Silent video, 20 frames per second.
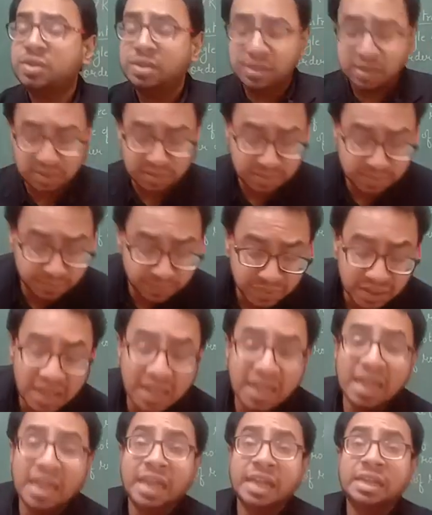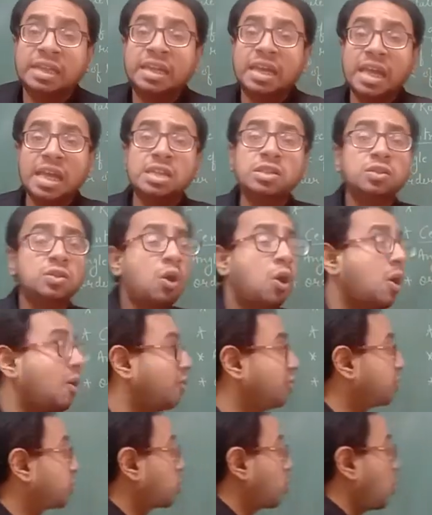is? In case
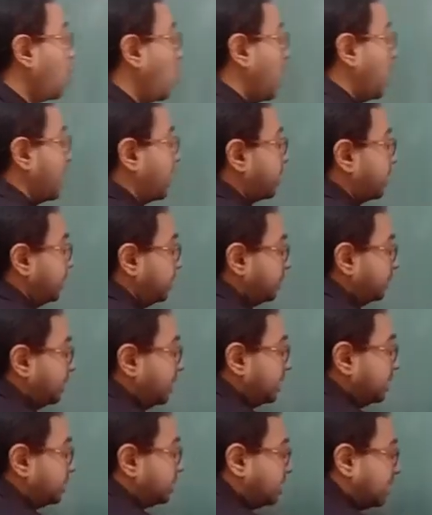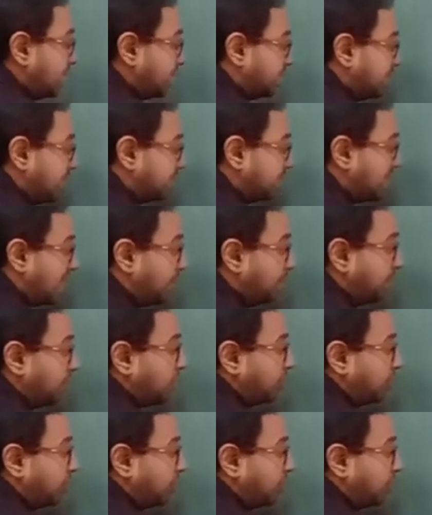of square, let's take the example of